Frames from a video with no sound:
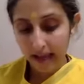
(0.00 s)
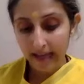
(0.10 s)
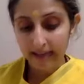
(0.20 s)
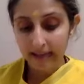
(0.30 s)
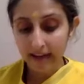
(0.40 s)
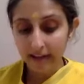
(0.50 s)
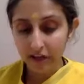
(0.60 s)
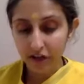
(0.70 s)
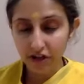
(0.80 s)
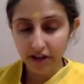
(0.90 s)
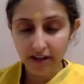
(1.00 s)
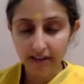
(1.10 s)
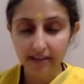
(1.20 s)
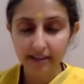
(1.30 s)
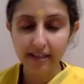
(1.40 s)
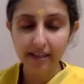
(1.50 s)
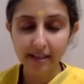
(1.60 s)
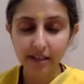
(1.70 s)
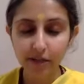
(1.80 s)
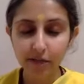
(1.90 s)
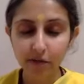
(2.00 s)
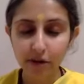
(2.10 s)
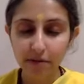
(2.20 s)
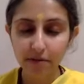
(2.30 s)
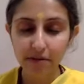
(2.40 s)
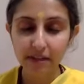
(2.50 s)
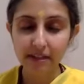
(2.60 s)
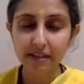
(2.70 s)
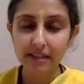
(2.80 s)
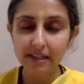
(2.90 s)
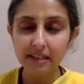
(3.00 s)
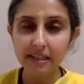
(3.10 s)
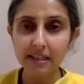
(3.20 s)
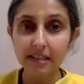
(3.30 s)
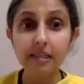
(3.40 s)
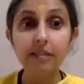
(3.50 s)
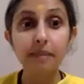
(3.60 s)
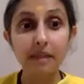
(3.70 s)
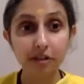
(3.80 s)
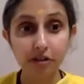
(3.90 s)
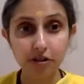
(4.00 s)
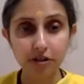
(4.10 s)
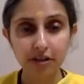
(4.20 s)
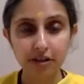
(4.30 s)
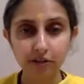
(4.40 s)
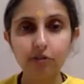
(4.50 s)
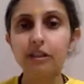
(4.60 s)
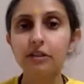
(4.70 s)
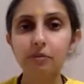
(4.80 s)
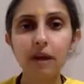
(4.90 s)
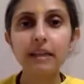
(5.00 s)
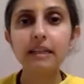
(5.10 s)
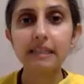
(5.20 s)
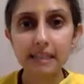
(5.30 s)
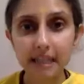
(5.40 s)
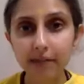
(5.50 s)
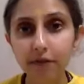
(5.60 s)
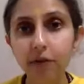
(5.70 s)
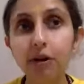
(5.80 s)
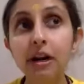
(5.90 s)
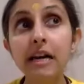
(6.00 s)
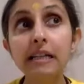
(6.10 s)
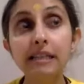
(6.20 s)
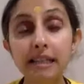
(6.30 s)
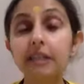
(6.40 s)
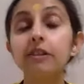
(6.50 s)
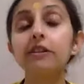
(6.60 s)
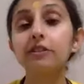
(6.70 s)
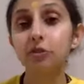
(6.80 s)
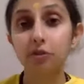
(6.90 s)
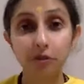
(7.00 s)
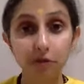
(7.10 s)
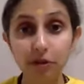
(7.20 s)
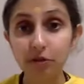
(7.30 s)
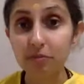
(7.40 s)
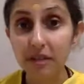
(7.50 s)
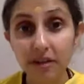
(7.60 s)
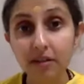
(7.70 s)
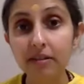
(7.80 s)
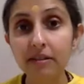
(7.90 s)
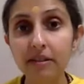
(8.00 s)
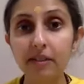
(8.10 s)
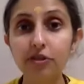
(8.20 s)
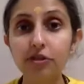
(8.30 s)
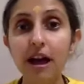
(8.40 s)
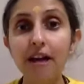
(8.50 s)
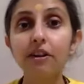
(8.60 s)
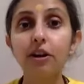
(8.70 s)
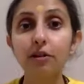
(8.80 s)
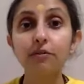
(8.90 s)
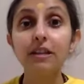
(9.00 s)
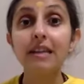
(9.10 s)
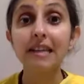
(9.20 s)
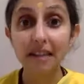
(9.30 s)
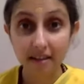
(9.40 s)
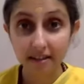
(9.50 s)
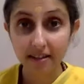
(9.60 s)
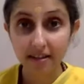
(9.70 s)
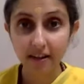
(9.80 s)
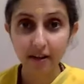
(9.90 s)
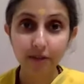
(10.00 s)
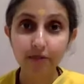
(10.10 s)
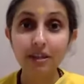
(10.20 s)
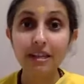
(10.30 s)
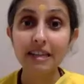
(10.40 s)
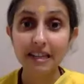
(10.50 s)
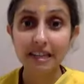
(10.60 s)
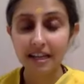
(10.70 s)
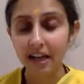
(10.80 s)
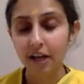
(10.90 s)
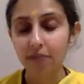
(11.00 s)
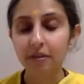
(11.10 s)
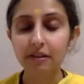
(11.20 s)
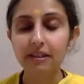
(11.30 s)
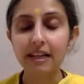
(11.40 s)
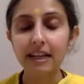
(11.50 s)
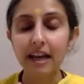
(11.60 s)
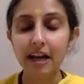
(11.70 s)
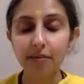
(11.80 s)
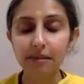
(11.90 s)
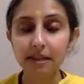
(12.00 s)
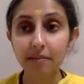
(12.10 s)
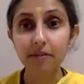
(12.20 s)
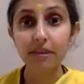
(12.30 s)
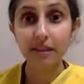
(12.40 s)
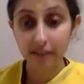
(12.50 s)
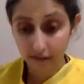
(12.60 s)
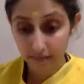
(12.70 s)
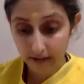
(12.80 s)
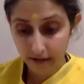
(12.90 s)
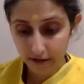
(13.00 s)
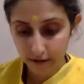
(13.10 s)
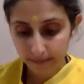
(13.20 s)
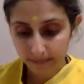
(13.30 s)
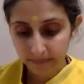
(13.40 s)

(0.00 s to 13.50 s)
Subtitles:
And anishtaha, the subtlest form of it, is speech. So that's why they say for singers or for speakers, they should have a lot of ghee, because that helps them with their speech.